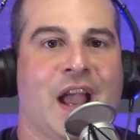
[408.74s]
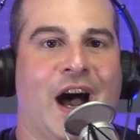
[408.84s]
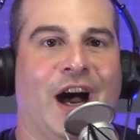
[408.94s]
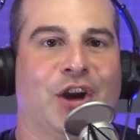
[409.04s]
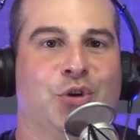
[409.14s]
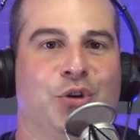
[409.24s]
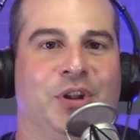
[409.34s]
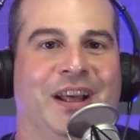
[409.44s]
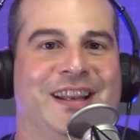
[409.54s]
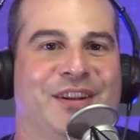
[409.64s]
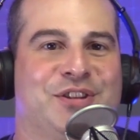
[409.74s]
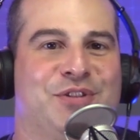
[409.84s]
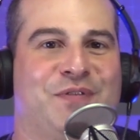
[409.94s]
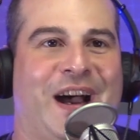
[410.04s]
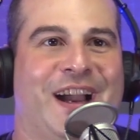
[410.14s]
Uh, Google
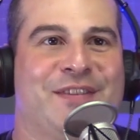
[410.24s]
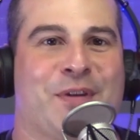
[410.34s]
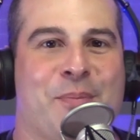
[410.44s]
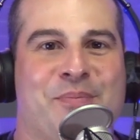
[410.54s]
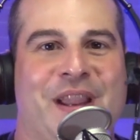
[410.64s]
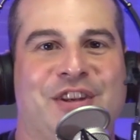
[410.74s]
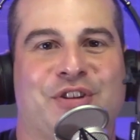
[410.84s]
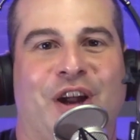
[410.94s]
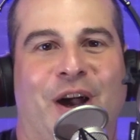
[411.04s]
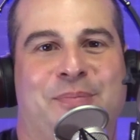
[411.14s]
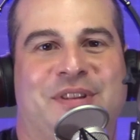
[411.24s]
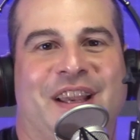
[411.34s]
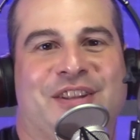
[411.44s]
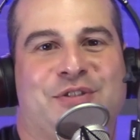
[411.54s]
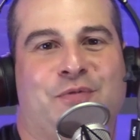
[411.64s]
announces five major
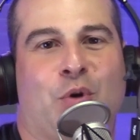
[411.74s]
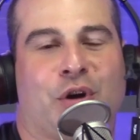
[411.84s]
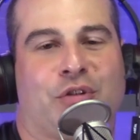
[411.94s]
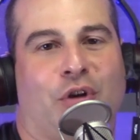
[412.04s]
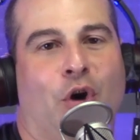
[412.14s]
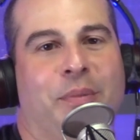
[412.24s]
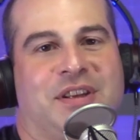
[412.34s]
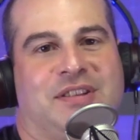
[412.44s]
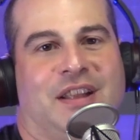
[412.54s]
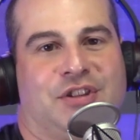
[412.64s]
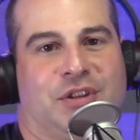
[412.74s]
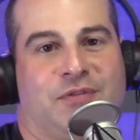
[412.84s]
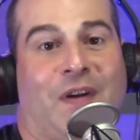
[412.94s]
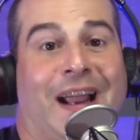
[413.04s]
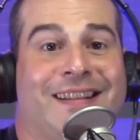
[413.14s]
updates for Chrome extensions.
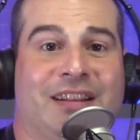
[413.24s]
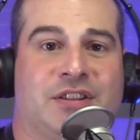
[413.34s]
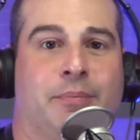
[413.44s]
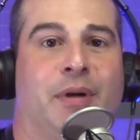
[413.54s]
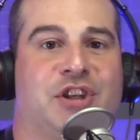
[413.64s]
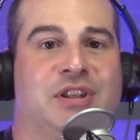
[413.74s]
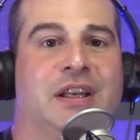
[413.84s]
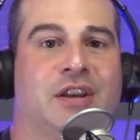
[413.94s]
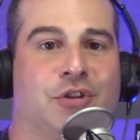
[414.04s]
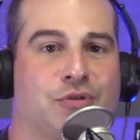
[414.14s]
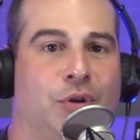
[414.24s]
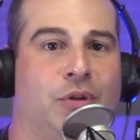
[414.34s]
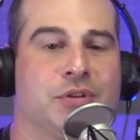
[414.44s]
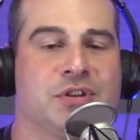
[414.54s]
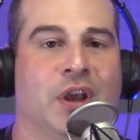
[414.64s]
Finally, some much needed
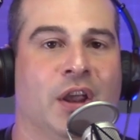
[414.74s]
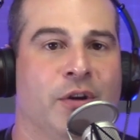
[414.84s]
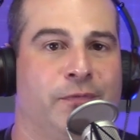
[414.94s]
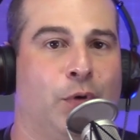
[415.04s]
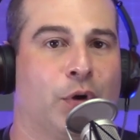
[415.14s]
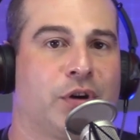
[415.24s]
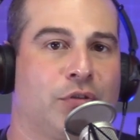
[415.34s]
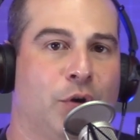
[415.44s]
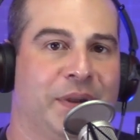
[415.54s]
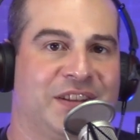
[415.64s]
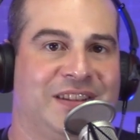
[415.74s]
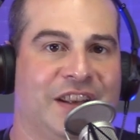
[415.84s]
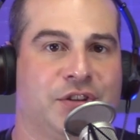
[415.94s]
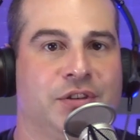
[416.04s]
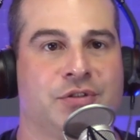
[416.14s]
controls for Chrome
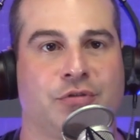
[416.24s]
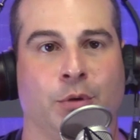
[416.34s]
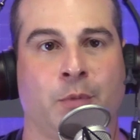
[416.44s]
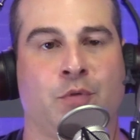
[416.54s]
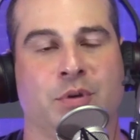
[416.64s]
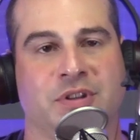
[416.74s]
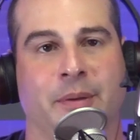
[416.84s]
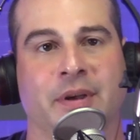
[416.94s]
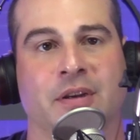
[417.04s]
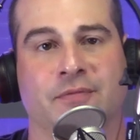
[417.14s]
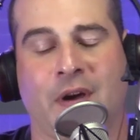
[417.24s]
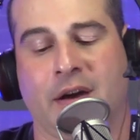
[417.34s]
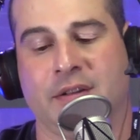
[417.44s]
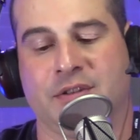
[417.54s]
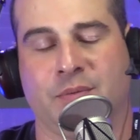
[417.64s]
extensions. Chrome, of course, coming under
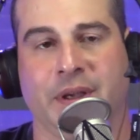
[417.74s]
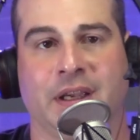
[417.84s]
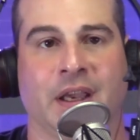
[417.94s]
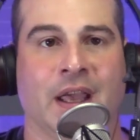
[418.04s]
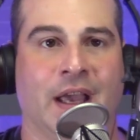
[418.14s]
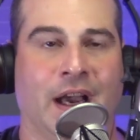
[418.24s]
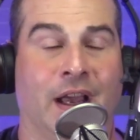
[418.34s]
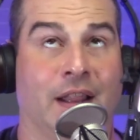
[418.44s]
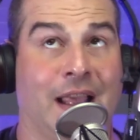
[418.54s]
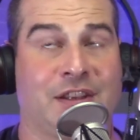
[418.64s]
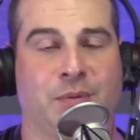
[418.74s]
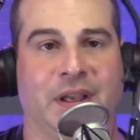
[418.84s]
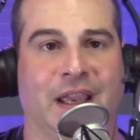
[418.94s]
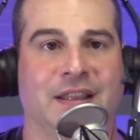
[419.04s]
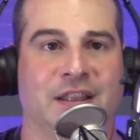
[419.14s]
fire this week, uh, last
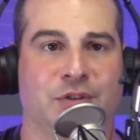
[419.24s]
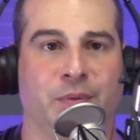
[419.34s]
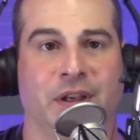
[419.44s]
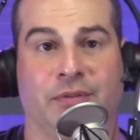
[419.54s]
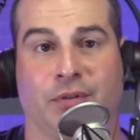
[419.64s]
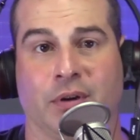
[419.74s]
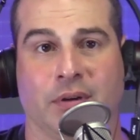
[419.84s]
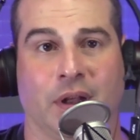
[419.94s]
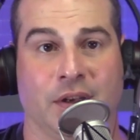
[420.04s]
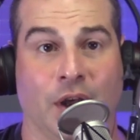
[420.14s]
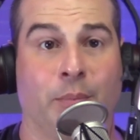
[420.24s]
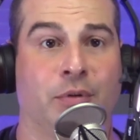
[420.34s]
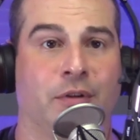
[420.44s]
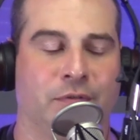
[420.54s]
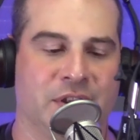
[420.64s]
weekend, this week for a, a,
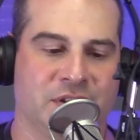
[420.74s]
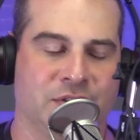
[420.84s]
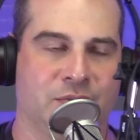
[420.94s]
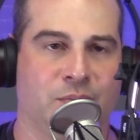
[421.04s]
number of reasons.